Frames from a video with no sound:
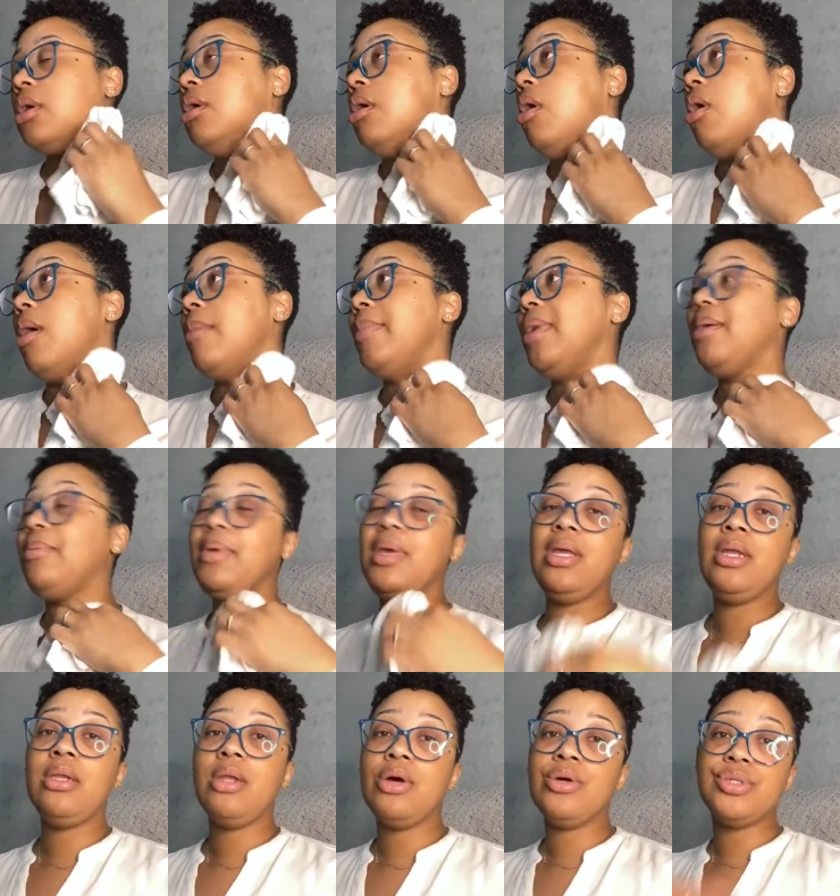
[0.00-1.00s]
or
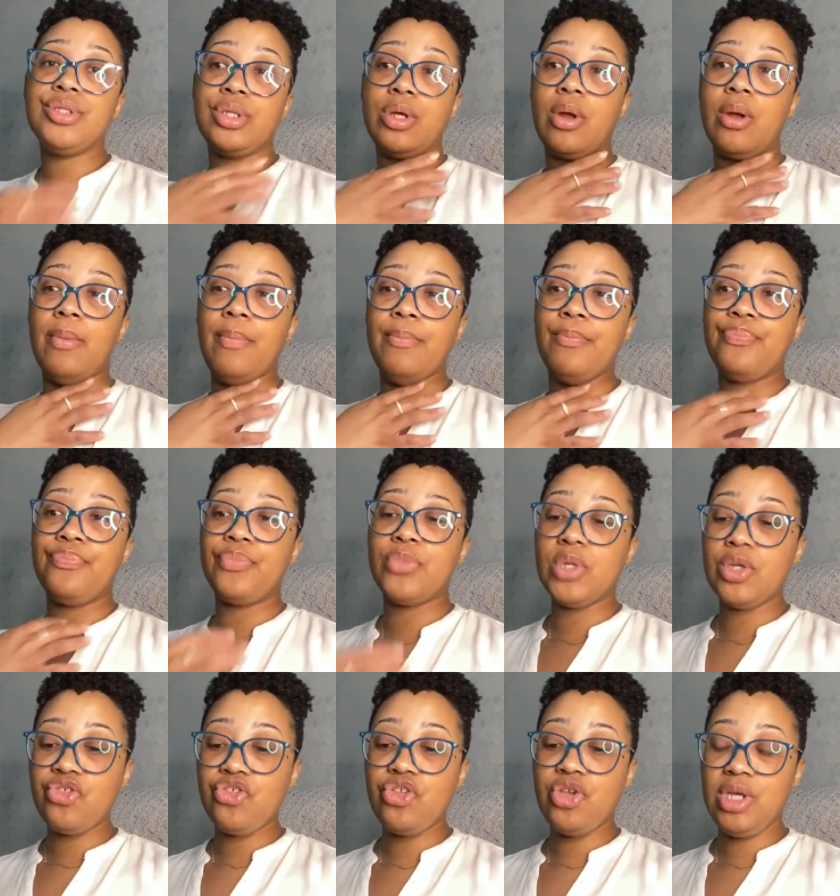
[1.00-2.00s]
maybe long term.
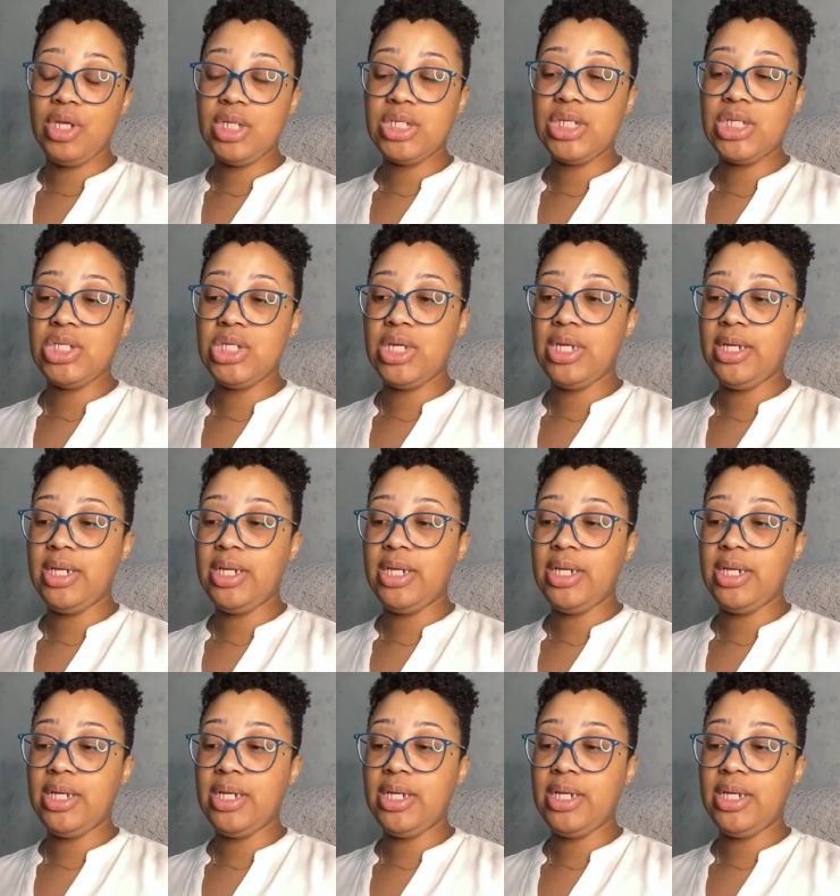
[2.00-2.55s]
She she did